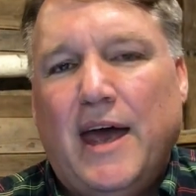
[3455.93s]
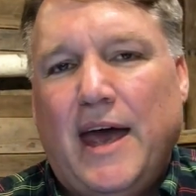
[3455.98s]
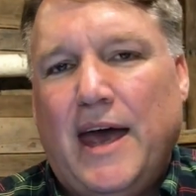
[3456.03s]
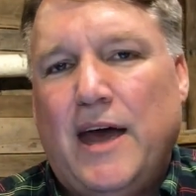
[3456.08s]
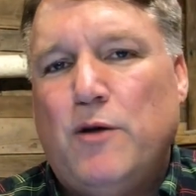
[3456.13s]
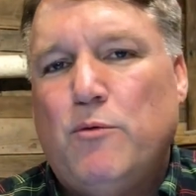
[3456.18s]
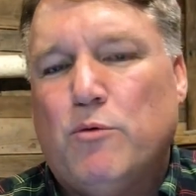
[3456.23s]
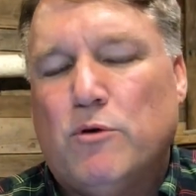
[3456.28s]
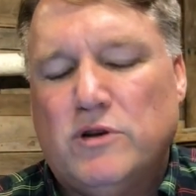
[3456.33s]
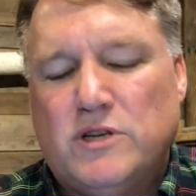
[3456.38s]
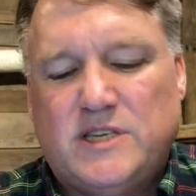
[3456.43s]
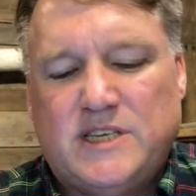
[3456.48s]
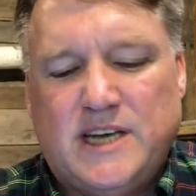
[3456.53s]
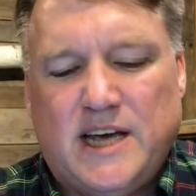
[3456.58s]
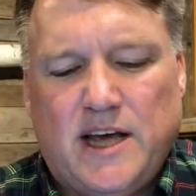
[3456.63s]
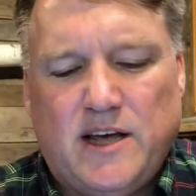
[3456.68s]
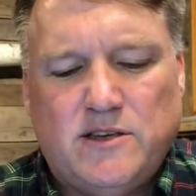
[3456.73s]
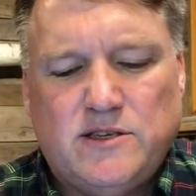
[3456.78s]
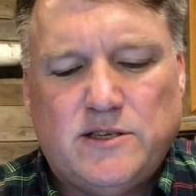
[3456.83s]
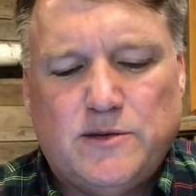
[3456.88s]
Edward
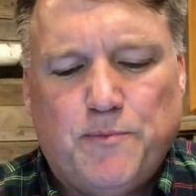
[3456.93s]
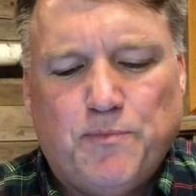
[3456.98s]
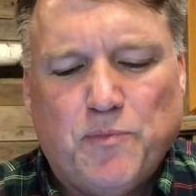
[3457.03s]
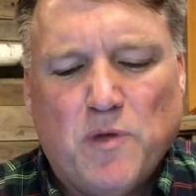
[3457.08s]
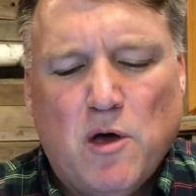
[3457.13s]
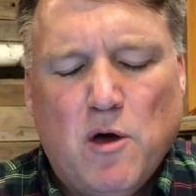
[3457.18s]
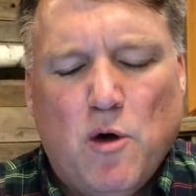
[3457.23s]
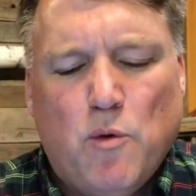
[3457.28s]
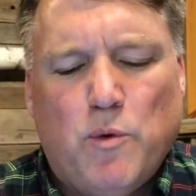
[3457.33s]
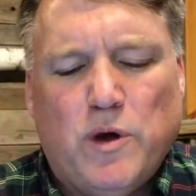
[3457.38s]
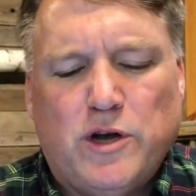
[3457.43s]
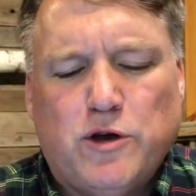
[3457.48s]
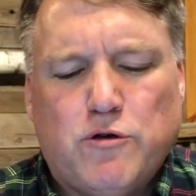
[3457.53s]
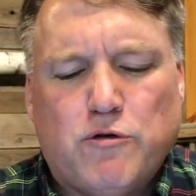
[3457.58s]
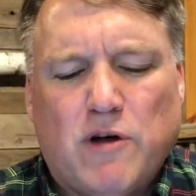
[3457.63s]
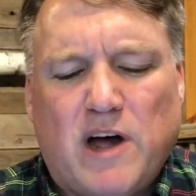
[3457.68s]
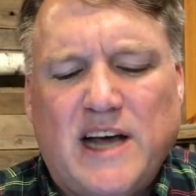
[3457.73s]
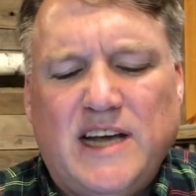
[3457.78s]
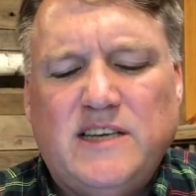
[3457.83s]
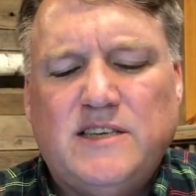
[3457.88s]
says, "When
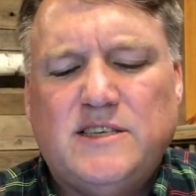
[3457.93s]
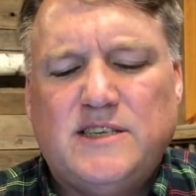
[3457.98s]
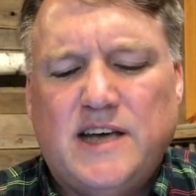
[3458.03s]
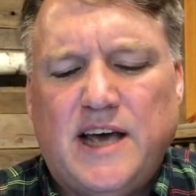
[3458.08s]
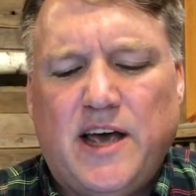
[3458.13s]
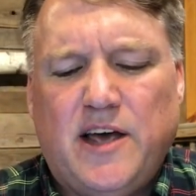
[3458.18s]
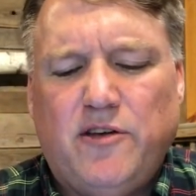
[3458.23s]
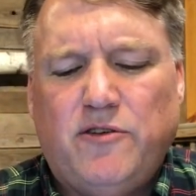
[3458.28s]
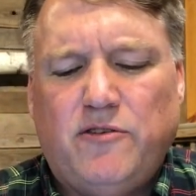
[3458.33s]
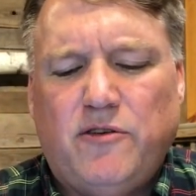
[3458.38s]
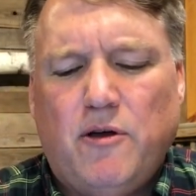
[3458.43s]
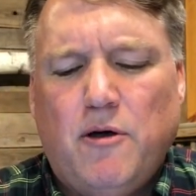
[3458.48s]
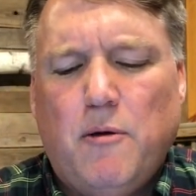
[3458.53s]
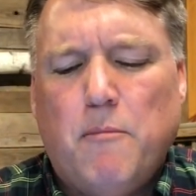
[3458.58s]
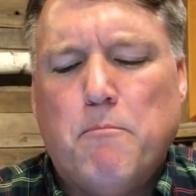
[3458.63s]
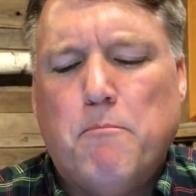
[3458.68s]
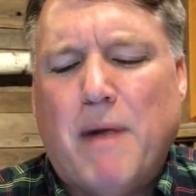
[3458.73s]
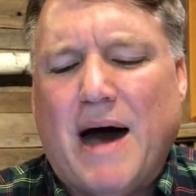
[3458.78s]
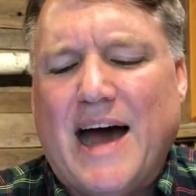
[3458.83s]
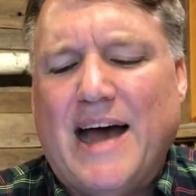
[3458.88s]
Christ says,
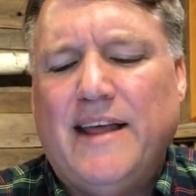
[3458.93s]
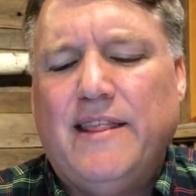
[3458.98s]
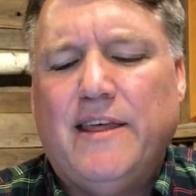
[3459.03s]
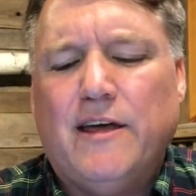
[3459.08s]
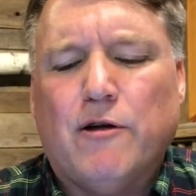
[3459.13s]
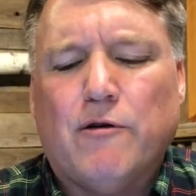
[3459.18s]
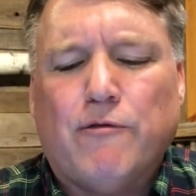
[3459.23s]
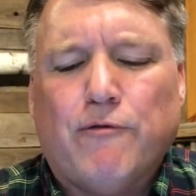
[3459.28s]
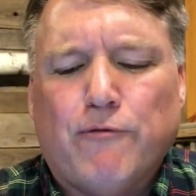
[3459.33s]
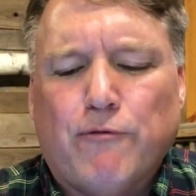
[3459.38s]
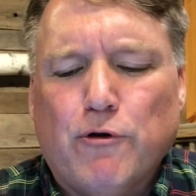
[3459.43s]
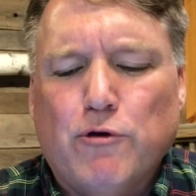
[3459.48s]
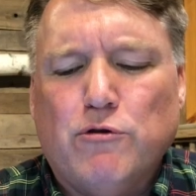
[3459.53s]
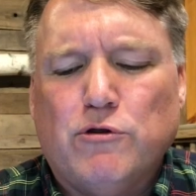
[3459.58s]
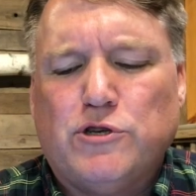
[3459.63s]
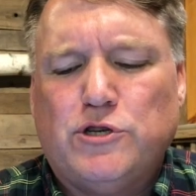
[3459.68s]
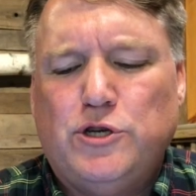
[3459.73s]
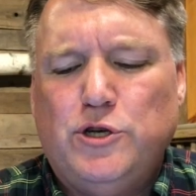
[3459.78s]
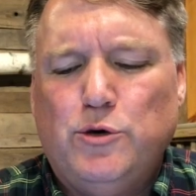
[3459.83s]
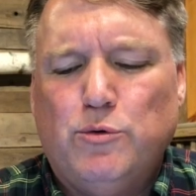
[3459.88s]
'By their
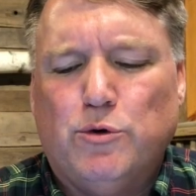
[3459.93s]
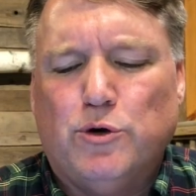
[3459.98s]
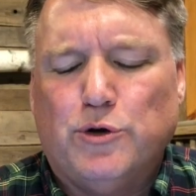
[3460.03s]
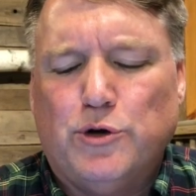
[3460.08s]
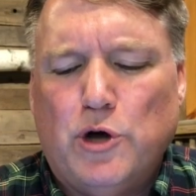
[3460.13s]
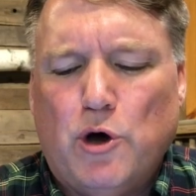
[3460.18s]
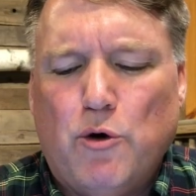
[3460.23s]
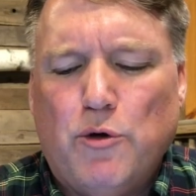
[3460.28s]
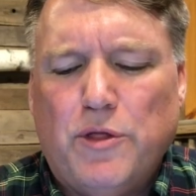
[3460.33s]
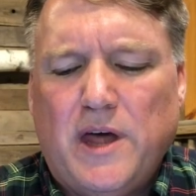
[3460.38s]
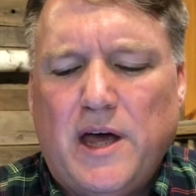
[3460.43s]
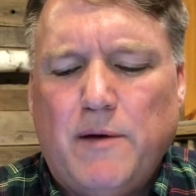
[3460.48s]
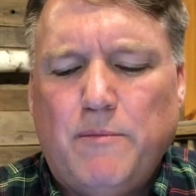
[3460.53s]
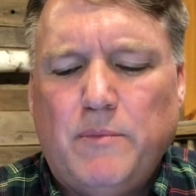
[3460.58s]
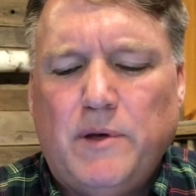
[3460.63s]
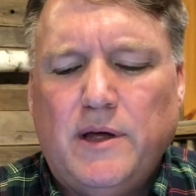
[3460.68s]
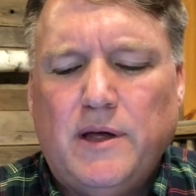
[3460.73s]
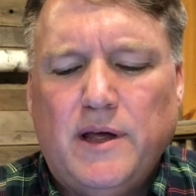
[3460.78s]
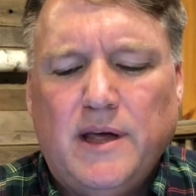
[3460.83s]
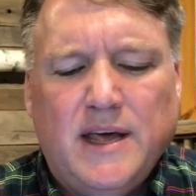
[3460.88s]
fruits you will know
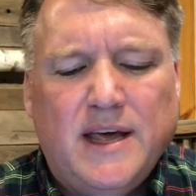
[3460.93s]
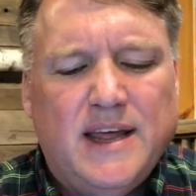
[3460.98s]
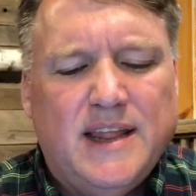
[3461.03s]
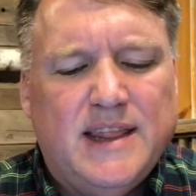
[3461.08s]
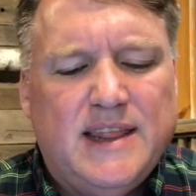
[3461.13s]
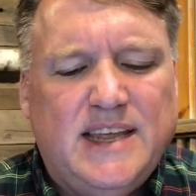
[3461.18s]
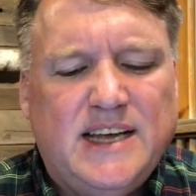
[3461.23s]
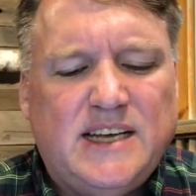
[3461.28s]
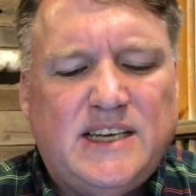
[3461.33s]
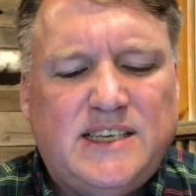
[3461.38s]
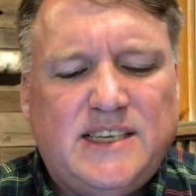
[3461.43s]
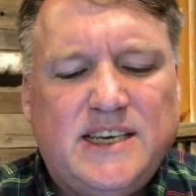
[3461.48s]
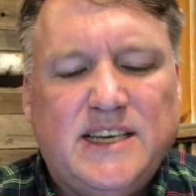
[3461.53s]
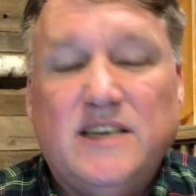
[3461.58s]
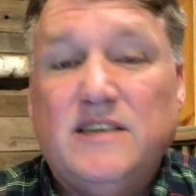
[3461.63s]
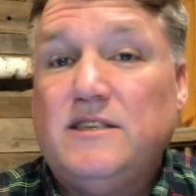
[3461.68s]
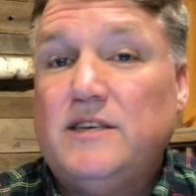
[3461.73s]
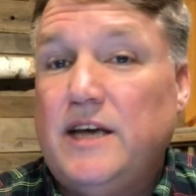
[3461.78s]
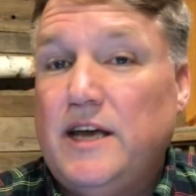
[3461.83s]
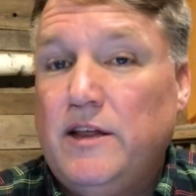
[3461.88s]
them,' this
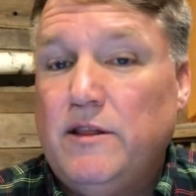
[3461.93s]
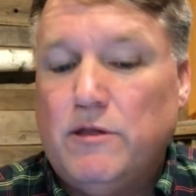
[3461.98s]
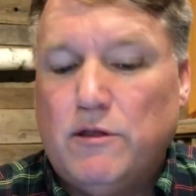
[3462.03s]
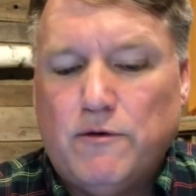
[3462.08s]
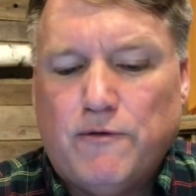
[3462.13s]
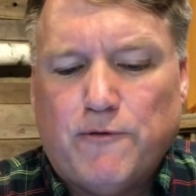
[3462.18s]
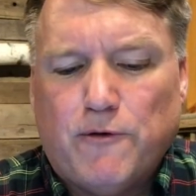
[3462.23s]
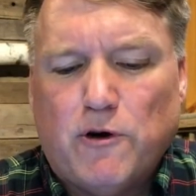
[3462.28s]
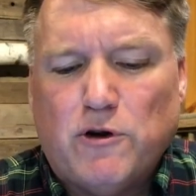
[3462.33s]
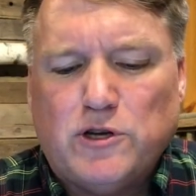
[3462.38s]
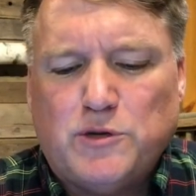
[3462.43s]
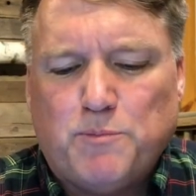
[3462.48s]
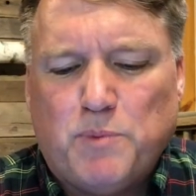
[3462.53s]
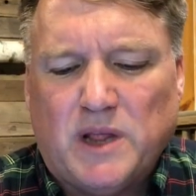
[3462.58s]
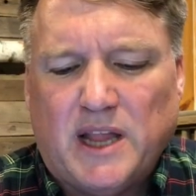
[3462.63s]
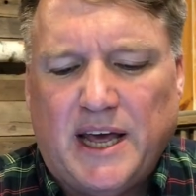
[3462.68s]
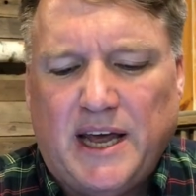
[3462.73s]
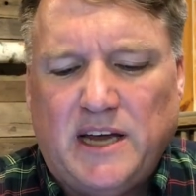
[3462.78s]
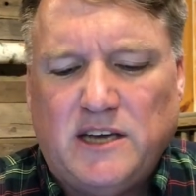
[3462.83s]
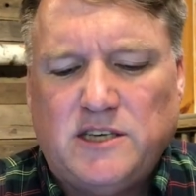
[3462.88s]
is, in the first
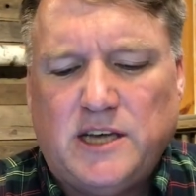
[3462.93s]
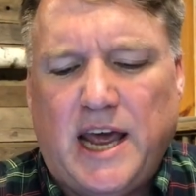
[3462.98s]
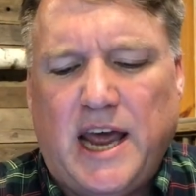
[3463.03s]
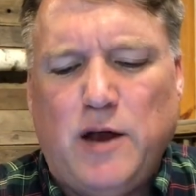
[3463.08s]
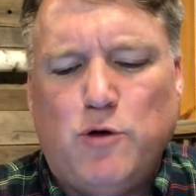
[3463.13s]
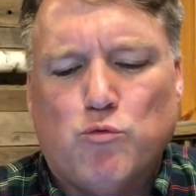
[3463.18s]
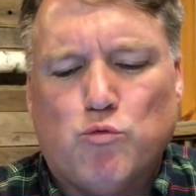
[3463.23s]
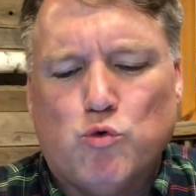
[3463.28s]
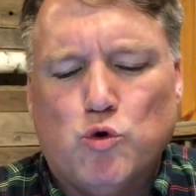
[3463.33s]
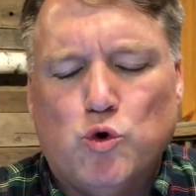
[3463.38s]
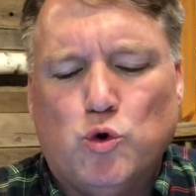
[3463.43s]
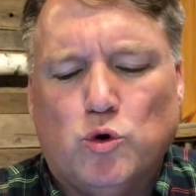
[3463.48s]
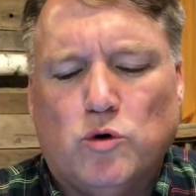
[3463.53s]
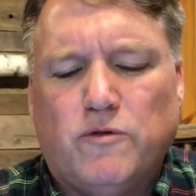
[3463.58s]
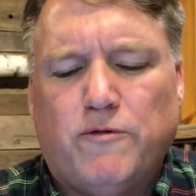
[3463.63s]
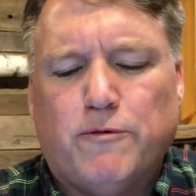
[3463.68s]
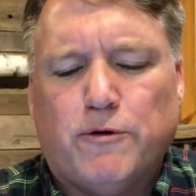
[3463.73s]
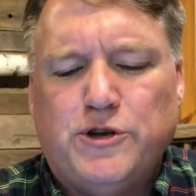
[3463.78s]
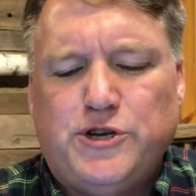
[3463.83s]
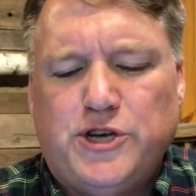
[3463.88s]
place, a rule
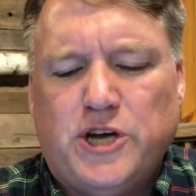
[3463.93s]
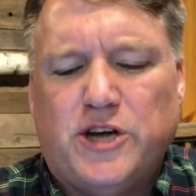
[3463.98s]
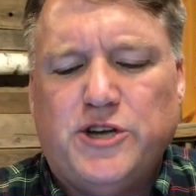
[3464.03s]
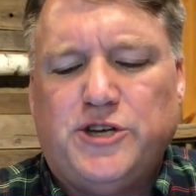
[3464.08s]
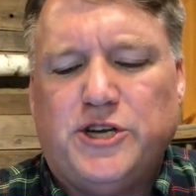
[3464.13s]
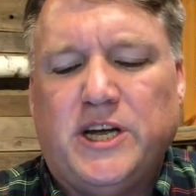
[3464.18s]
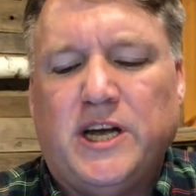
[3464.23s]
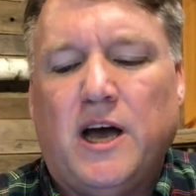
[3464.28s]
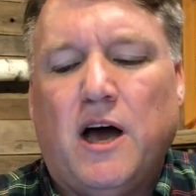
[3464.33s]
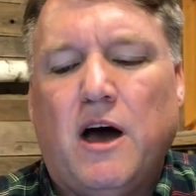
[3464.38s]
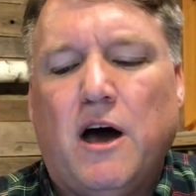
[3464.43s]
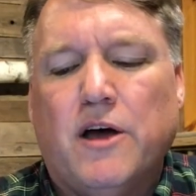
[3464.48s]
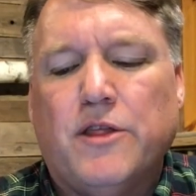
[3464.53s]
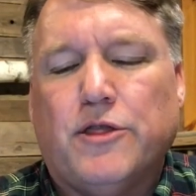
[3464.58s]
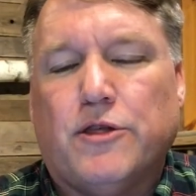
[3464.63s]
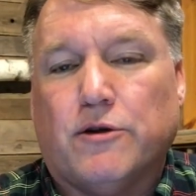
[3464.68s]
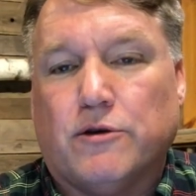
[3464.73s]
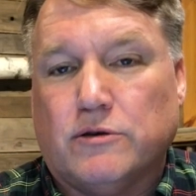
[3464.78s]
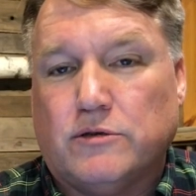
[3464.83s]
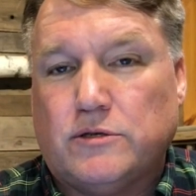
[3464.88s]
for judging
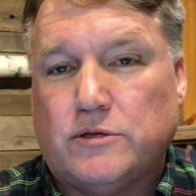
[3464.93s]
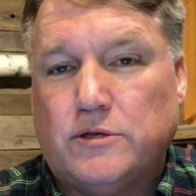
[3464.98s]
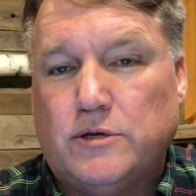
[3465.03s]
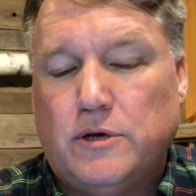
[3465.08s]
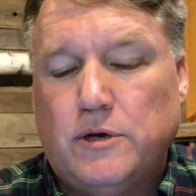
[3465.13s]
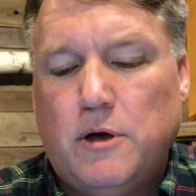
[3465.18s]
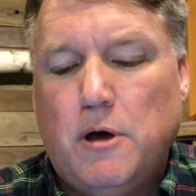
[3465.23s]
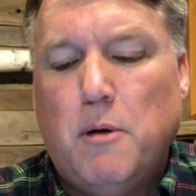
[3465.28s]
others.